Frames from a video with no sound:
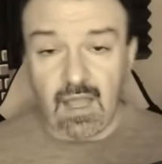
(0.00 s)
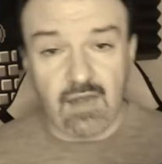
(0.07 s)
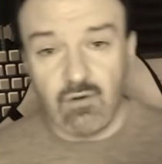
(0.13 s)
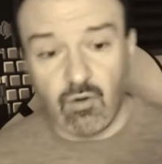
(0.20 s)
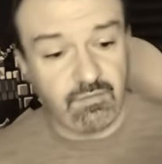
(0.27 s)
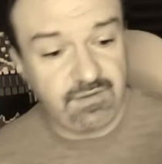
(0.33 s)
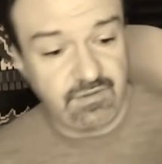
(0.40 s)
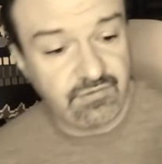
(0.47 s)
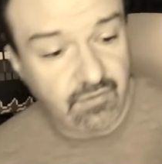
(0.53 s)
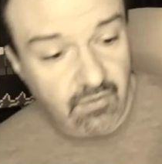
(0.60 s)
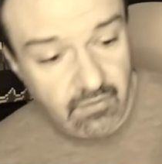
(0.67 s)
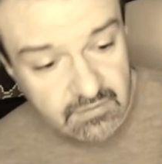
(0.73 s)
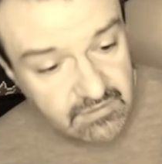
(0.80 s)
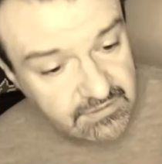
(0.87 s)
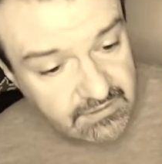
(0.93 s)
and hopefully this will
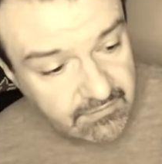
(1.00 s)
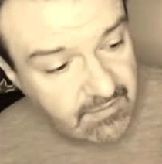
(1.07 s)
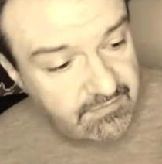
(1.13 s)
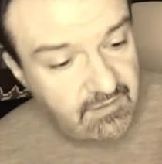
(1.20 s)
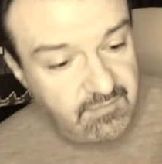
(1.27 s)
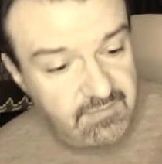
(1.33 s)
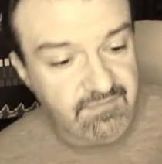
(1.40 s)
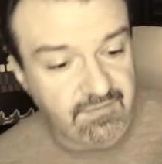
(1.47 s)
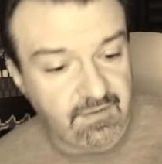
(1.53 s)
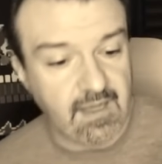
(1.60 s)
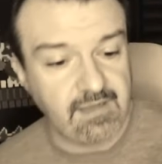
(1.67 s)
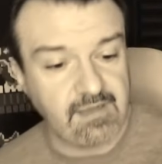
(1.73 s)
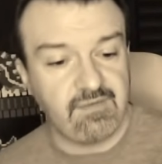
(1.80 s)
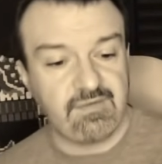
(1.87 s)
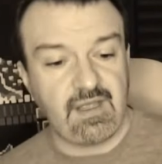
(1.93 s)
all clear and everything will be
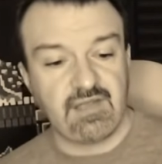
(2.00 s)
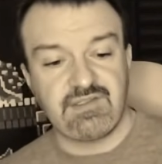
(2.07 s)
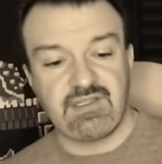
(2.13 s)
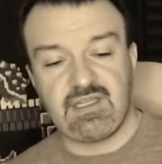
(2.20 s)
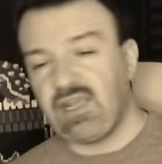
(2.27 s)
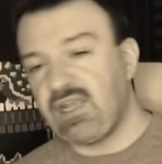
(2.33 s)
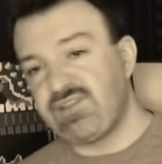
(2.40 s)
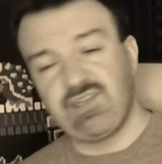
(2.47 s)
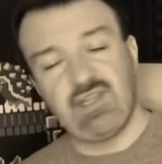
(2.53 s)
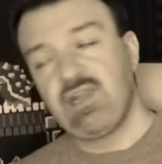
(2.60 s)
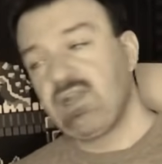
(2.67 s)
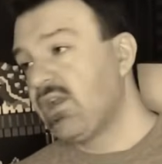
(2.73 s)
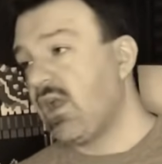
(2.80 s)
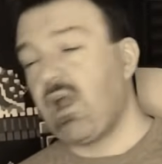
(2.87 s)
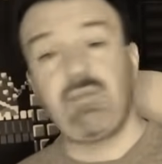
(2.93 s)
fine. And if that's the case,
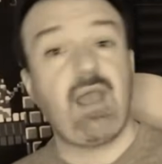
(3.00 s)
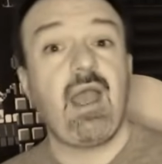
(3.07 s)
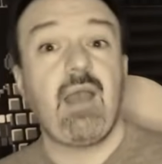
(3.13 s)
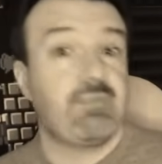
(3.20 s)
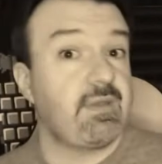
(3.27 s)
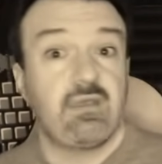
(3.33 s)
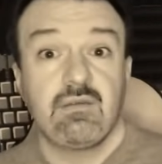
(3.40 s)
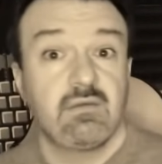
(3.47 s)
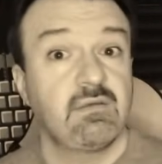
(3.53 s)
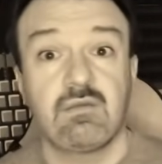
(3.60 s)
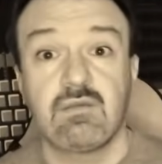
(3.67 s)
I'm happy.